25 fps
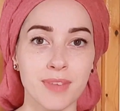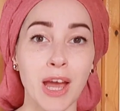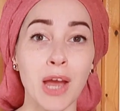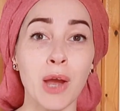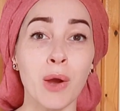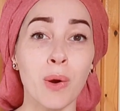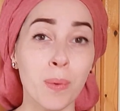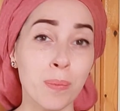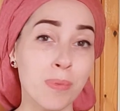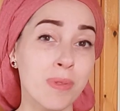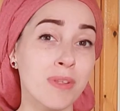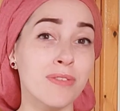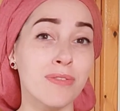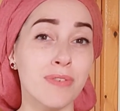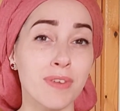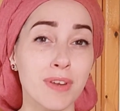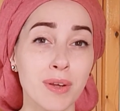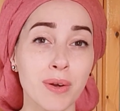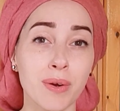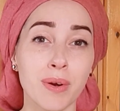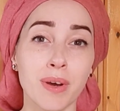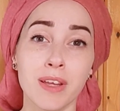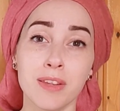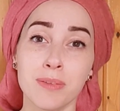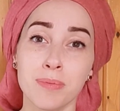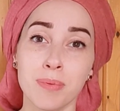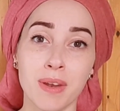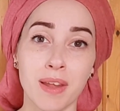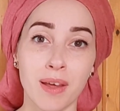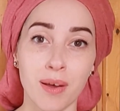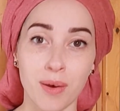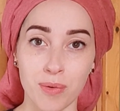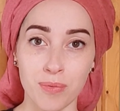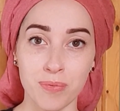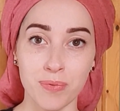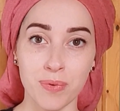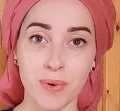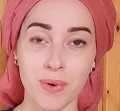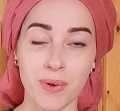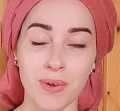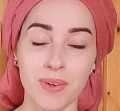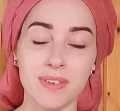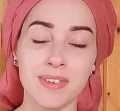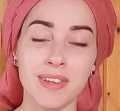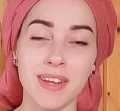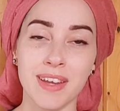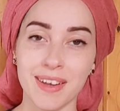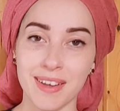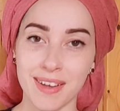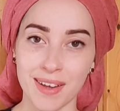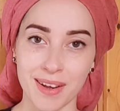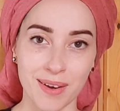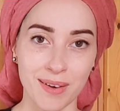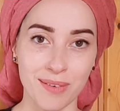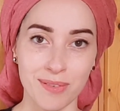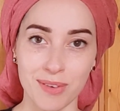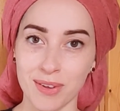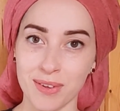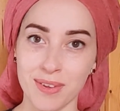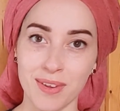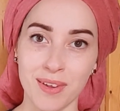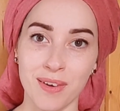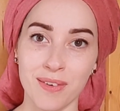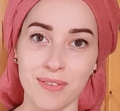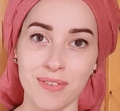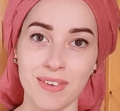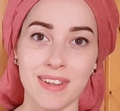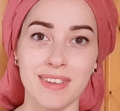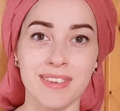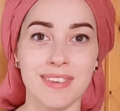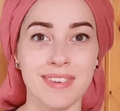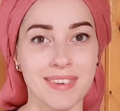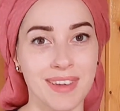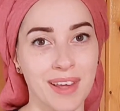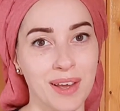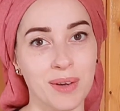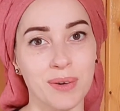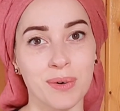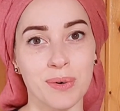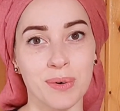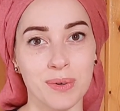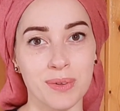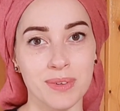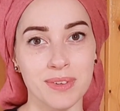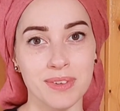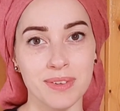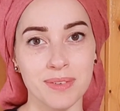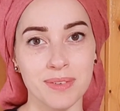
I hope this video has been helpful. Take care of yourself and stay gold.